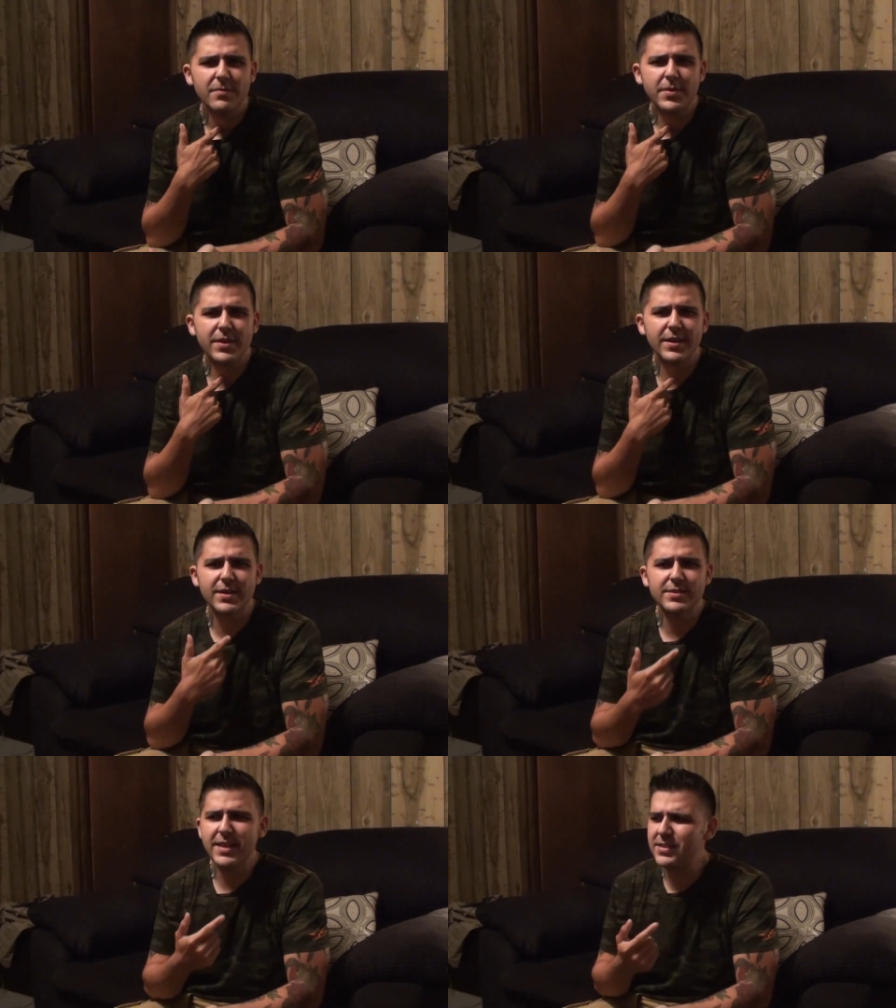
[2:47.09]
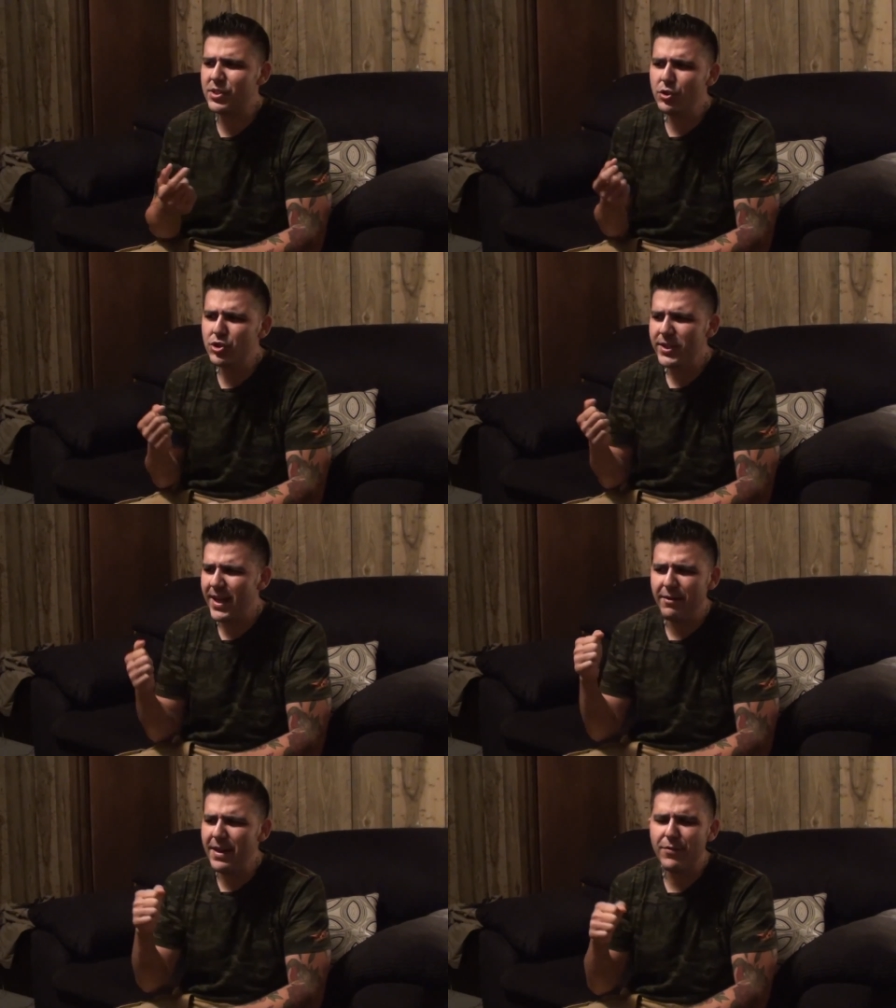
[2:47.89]
because that's usually
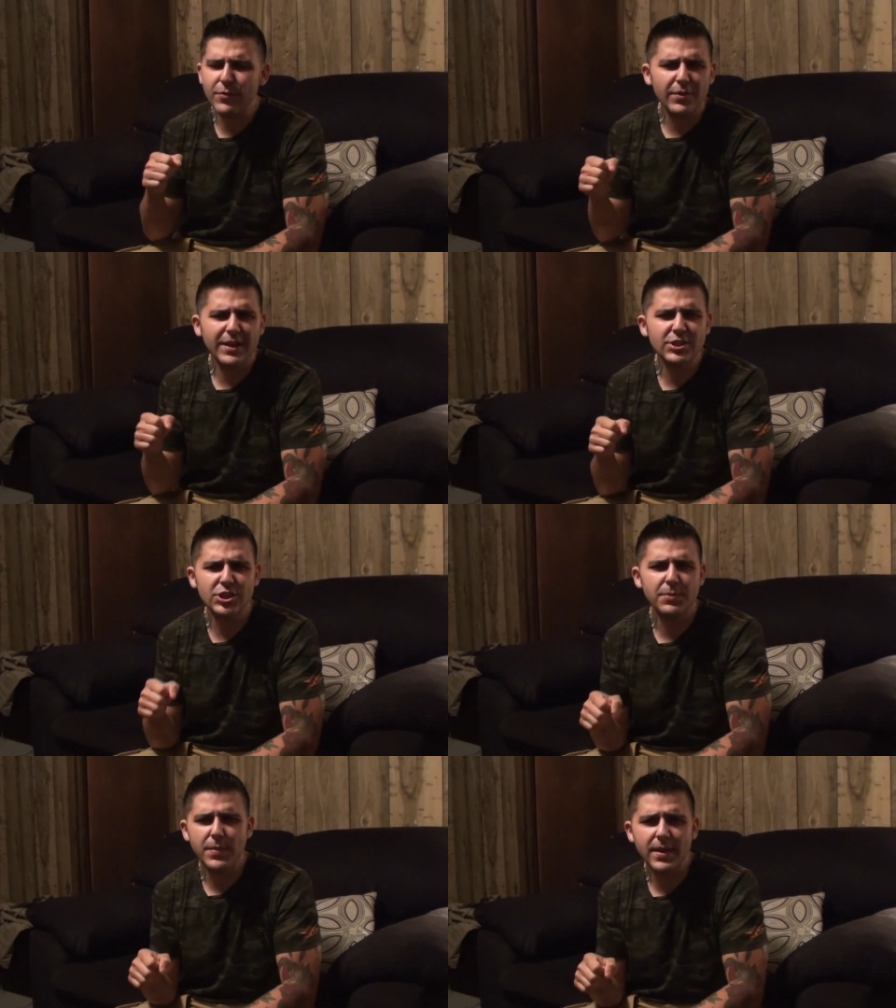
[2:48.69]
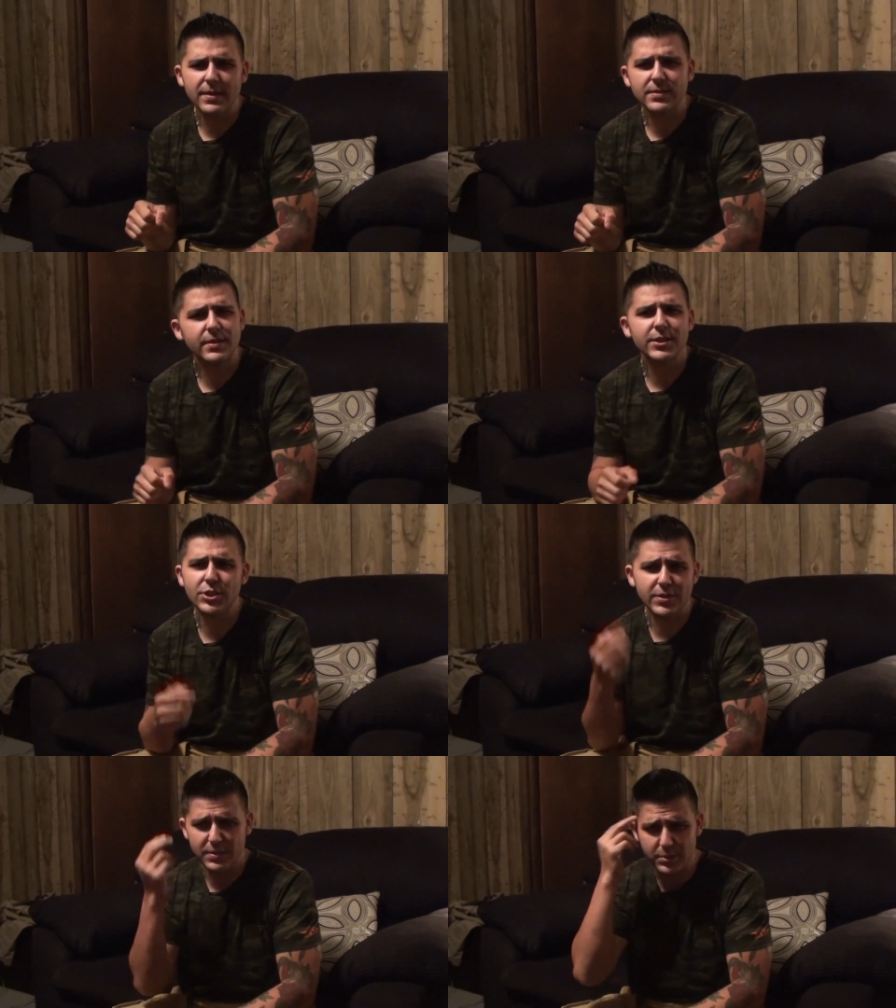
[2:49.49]
how every relationship ends unless
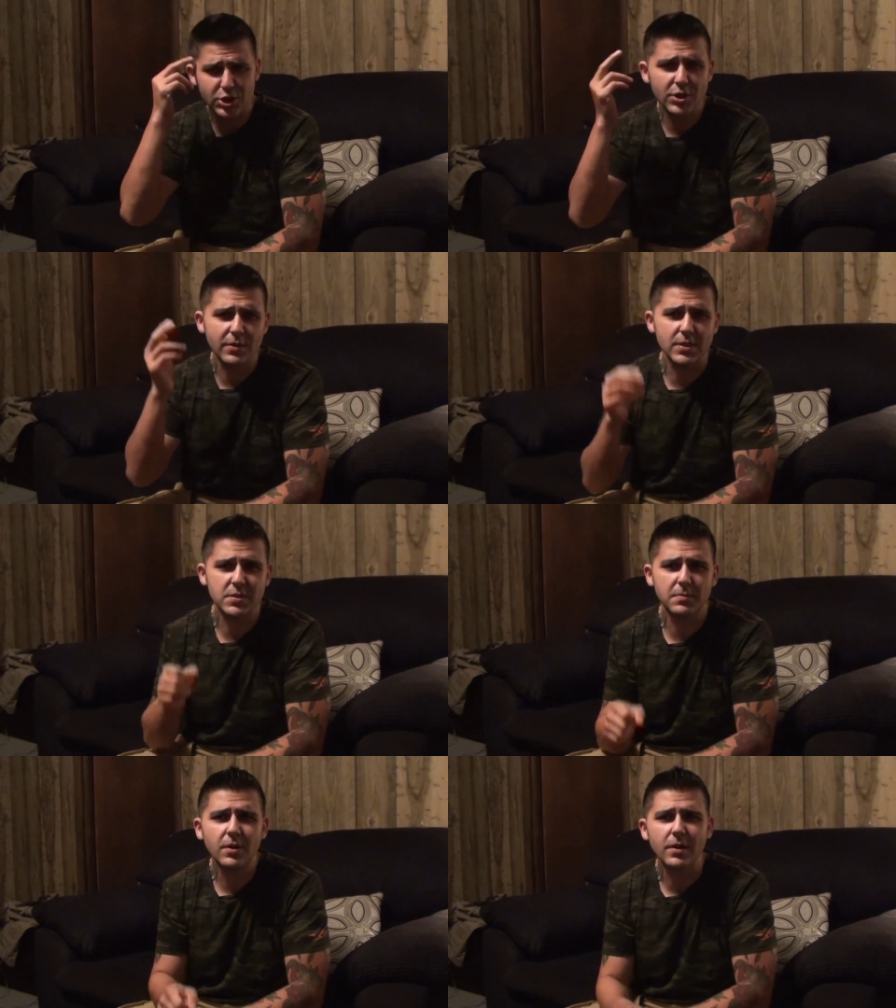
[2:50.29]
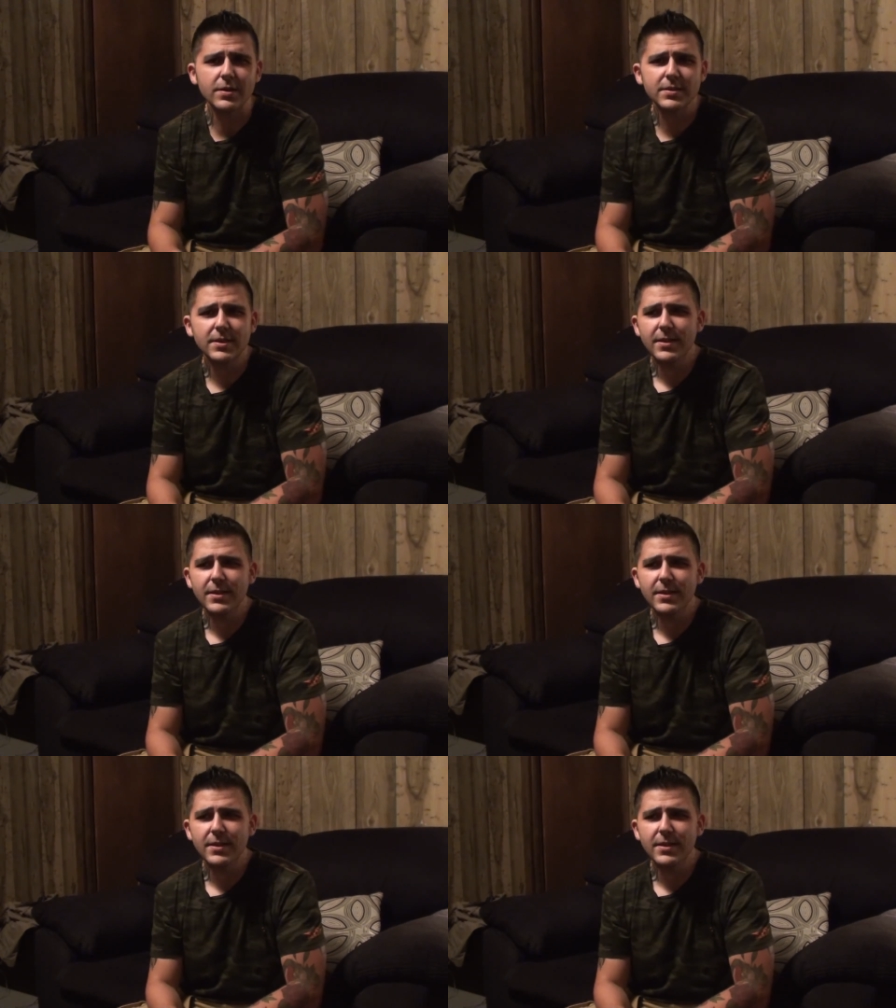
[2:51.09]
you're just mature and smart